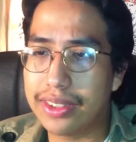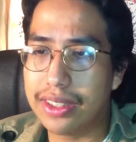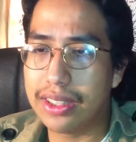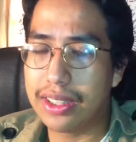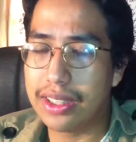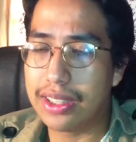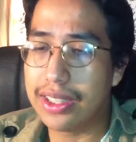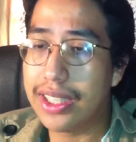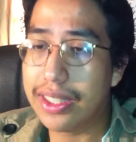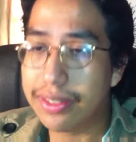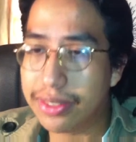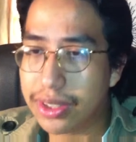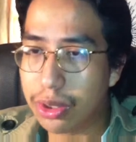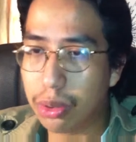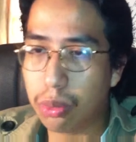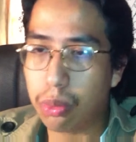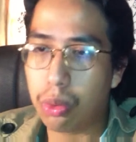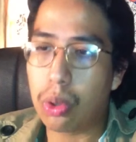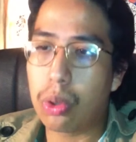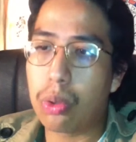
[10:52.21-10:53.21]
in
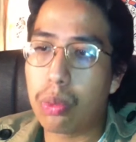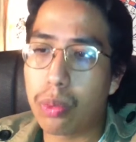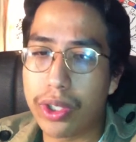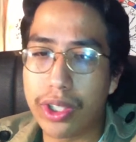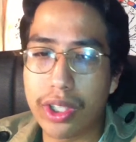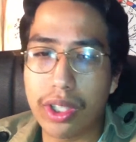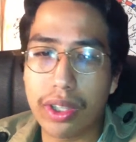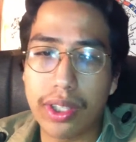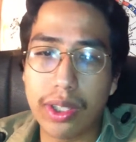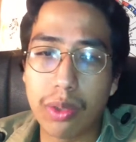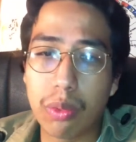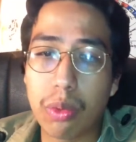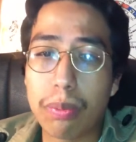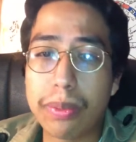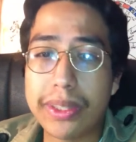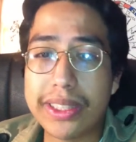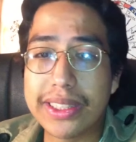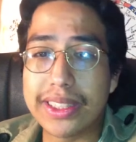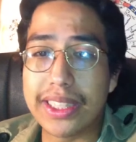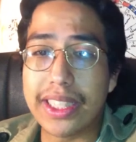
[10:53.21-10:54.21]
a world where nothing will
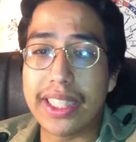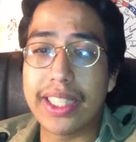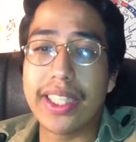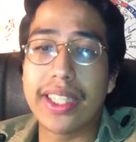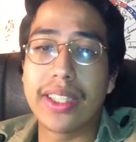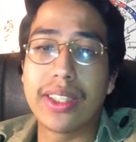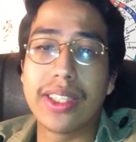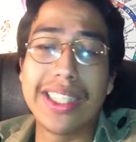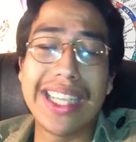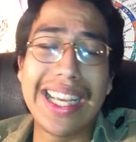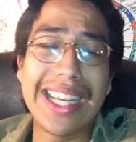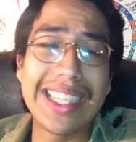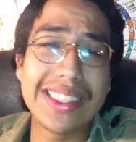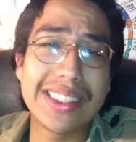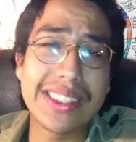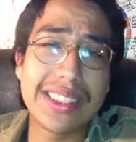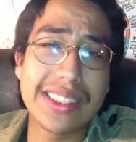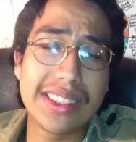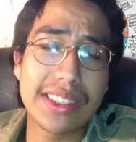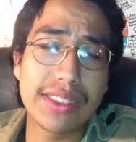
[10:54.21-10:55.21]
be said and
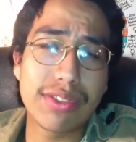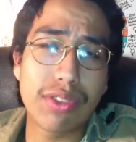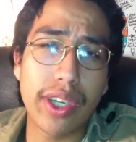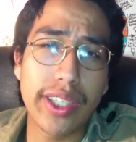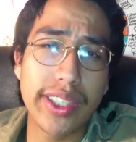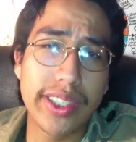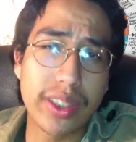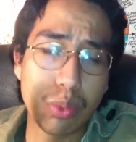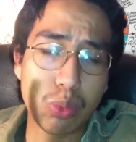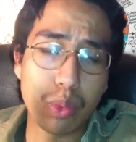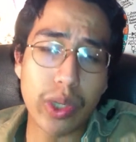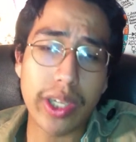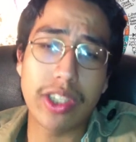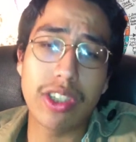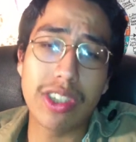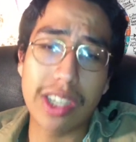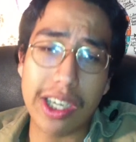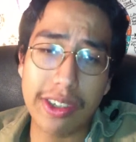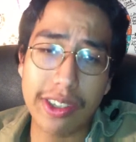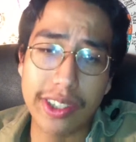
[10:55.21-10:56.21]
has this frightening
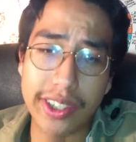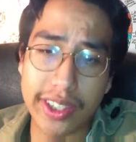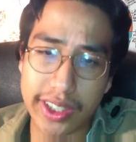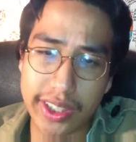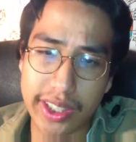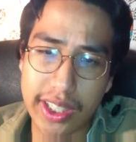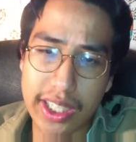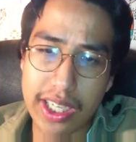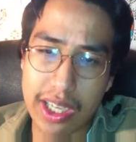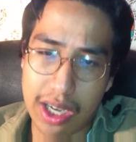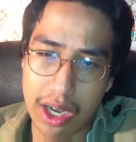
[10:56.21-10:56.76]
regularity.